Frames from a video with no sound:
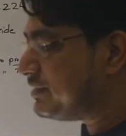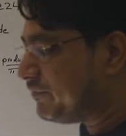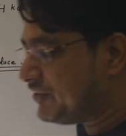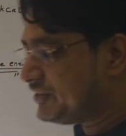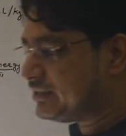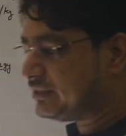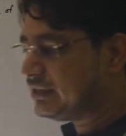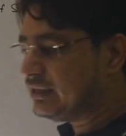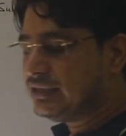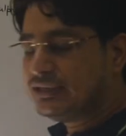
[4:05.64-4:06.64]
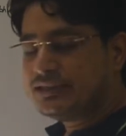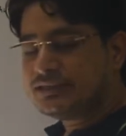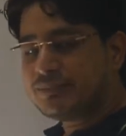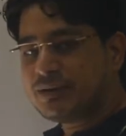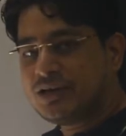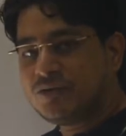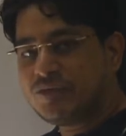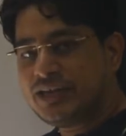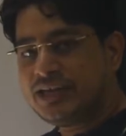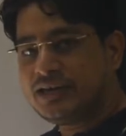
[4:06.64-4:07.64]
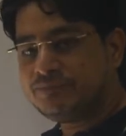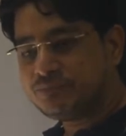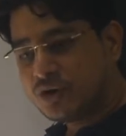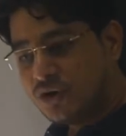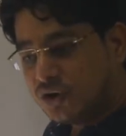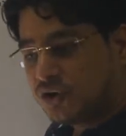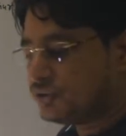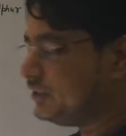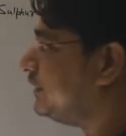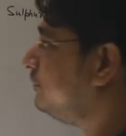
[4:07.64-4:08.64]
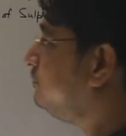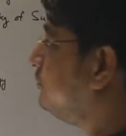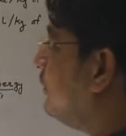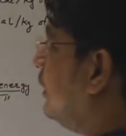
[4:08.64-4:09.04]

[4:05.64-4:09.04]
insufficient supply of air or oxygen,